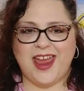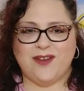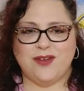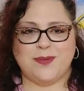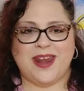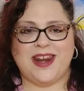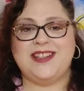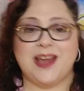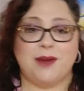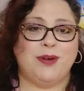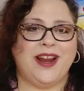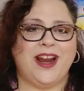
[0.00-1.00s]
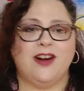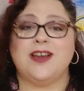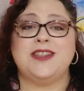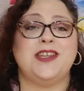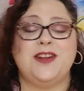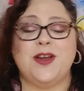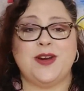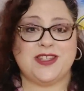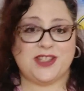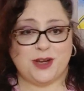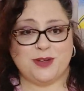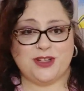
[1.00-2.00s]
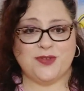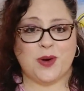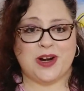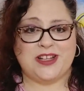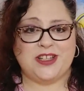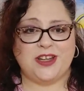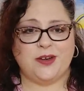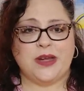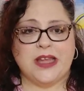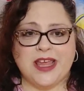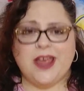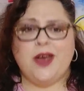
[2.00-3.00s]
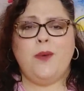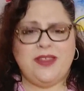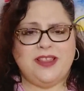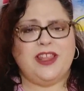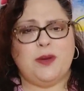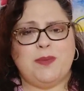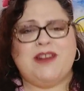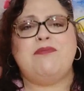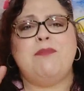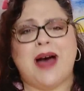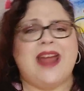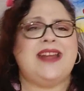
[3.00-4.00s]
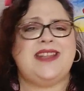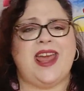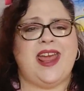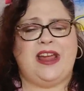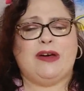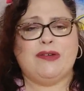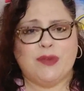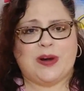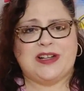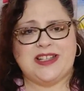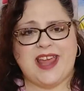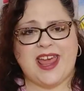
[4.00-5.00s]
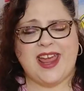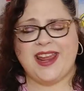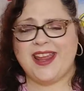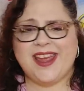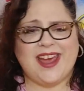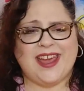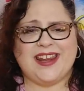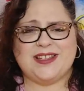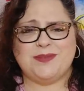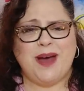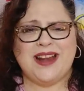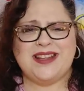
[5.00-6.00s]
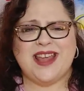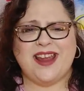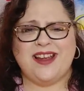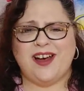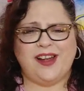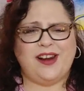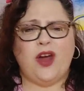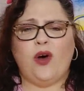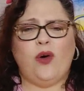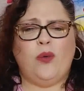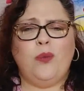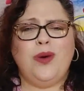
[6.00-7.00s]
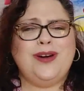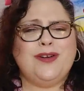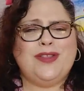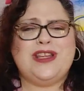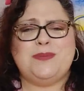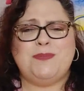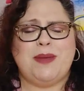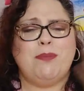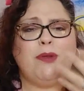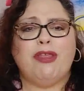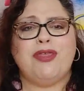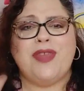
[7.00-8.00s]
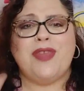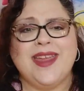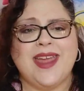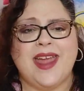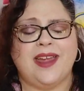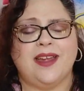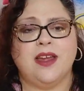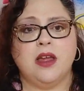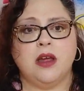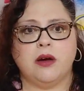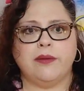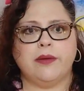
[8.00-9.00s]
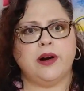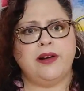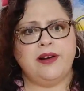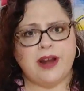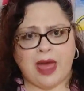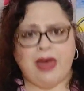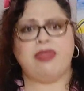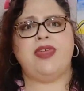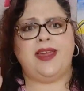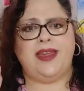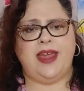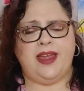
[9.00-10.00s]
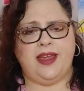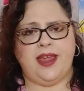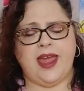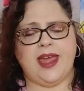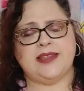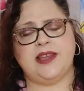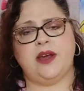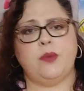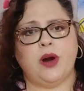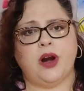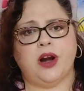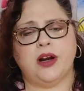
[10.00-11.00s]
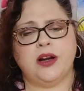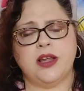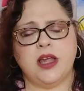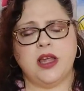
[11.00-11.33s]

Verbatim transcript: everybody, Deborah here, also known as dubbage forty-two, with a little bit of my take for today, and it's my take on what are these people thinking, or not thinking, as it were.